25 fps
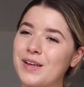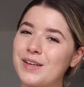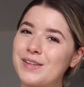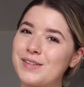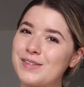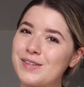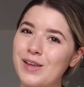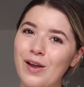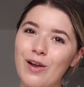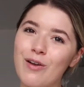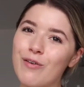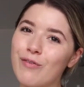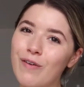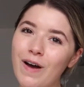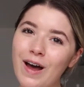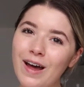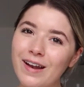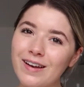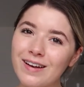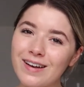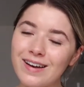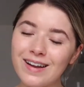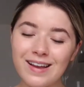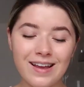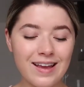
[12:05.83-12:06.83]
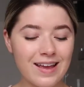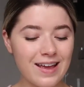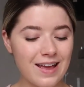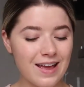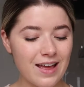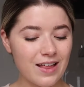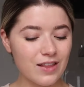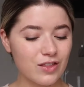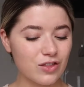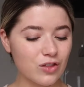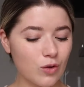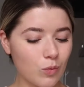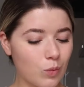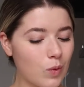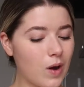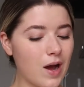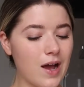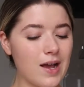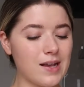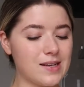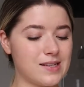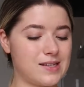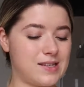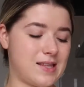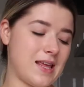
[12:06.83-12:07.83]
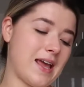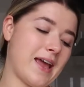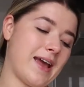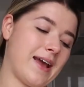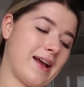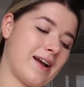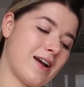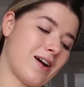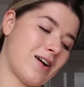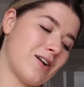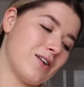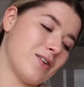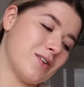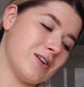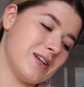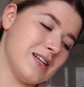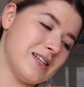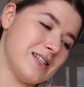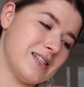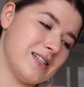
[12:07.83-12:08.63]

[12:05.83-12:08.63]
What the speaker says: so fun. The worst thing, I